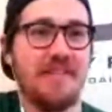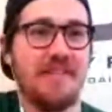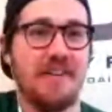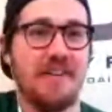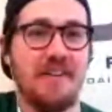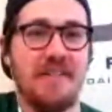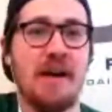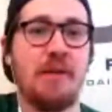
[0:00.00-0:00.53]

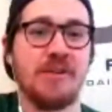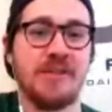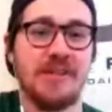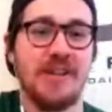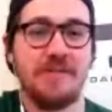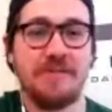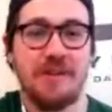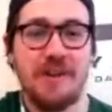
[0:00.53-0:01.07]
that was
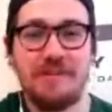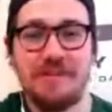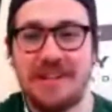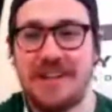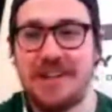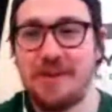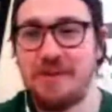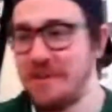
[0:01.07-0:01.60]
enough for him to
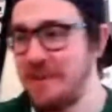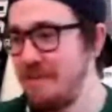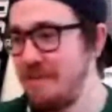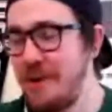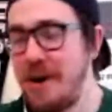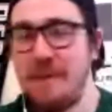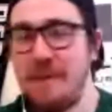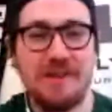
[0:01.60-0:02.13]
get over the
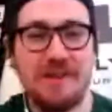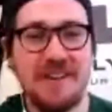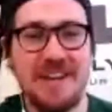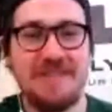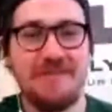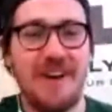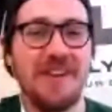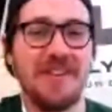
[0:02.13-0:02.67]
bump. He
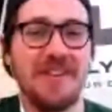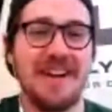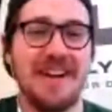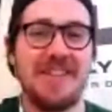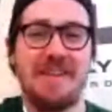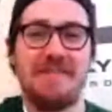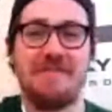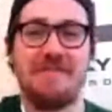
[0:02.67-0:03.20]
finally got
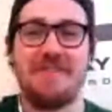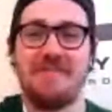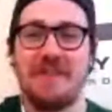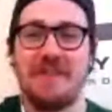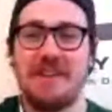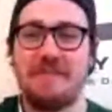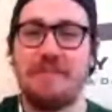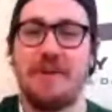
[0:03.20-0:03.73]
that
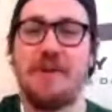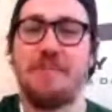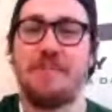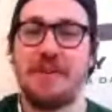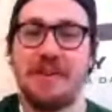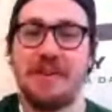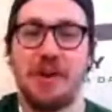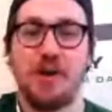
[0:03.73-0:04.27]
five-minute bump,
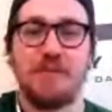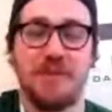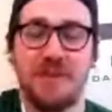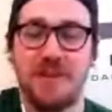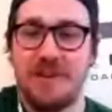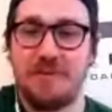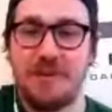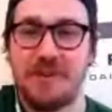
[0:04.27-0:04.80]
and
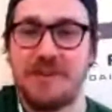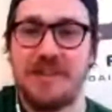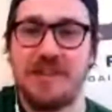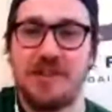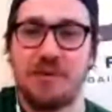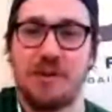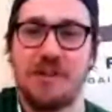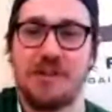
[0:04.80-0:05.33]
hopefully we see
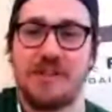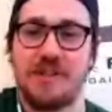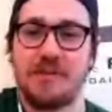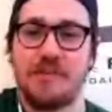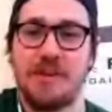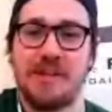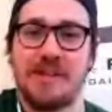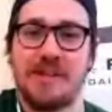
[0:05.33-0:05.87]
26
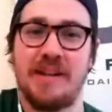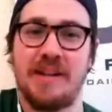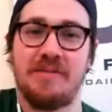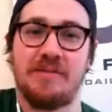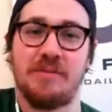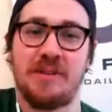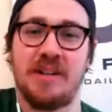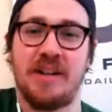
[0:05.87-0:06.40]
minutes again from
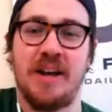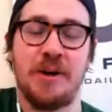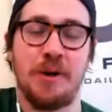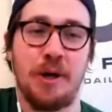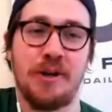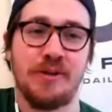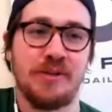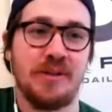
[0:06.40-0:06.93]
tonight
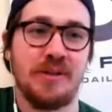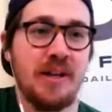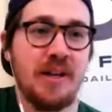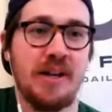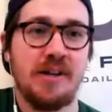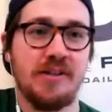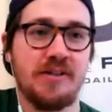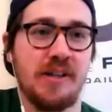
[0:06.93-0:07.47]
because
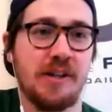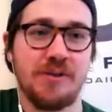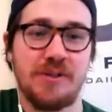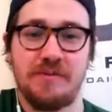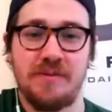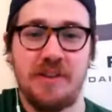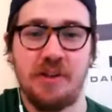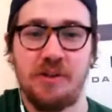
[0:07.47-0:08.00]
centers have
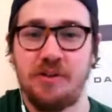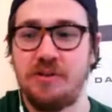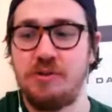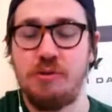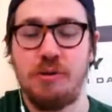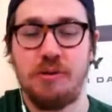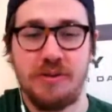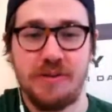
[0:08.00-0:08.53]
killed New
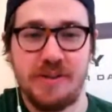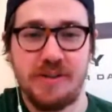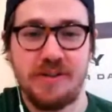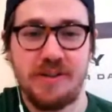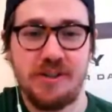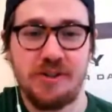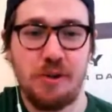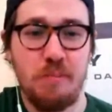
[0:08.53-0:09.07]
Orleans this season.